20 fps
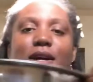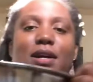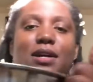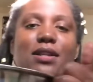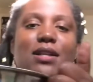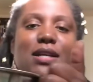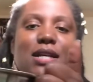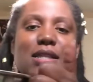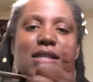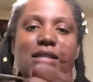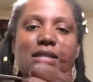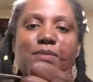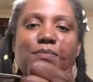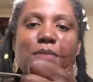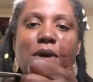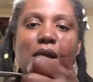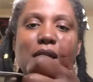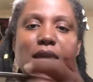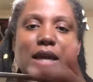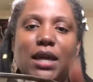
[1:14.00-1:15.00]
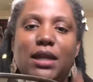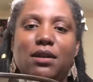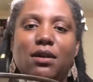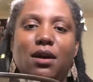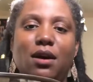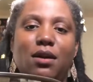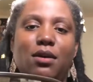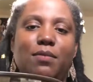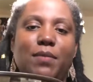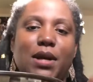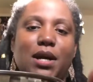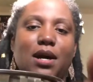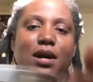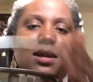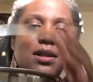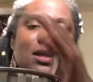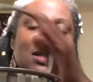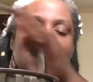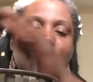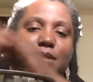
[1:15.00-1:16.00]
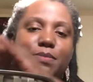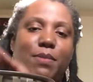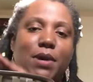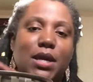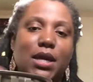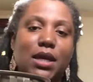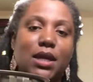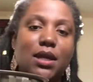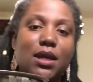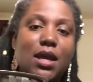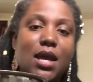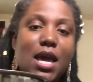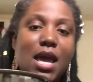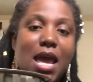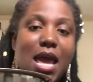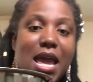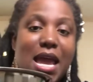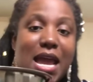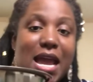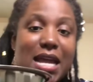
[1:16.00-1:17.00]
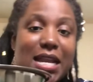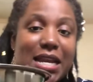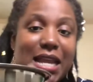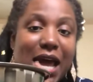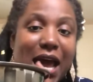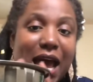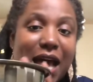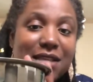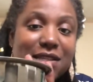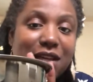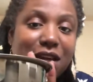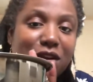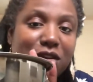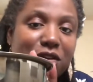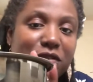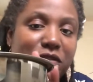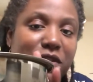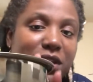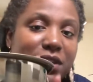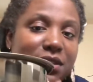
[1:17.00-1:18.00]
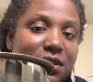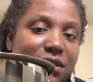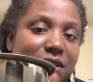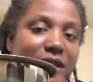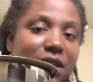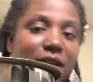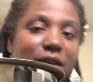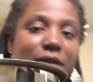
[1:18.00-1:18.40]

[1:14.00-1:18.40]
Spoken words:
look at this bucket. Oh my god, look at this bucket. And it has, I don't know if you can see,